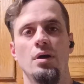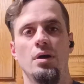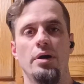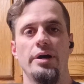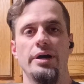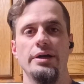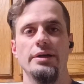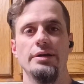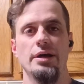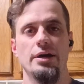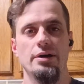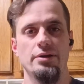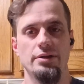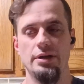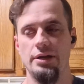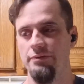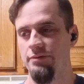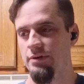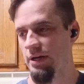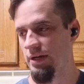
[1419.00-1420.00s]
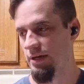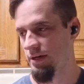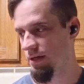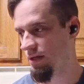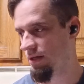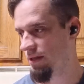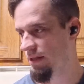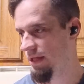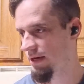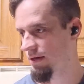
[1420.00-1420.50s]
All right, now that I've got
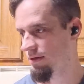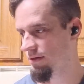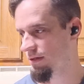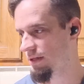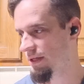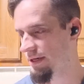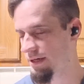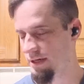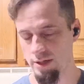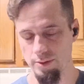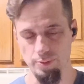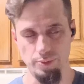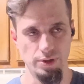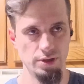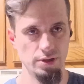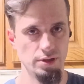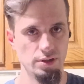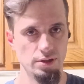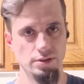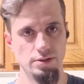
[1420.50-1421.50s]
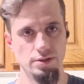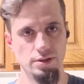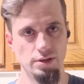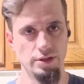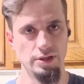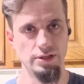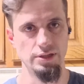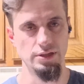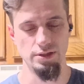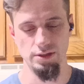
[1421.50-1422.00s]
that all cleaned up,
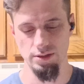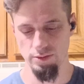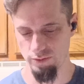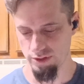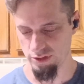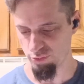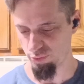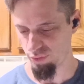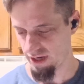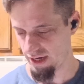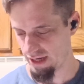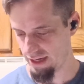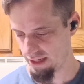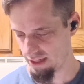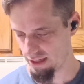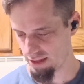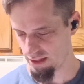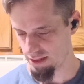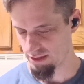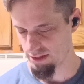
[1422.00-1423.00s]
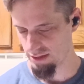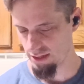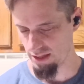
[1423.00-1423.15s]
turkey is brining in the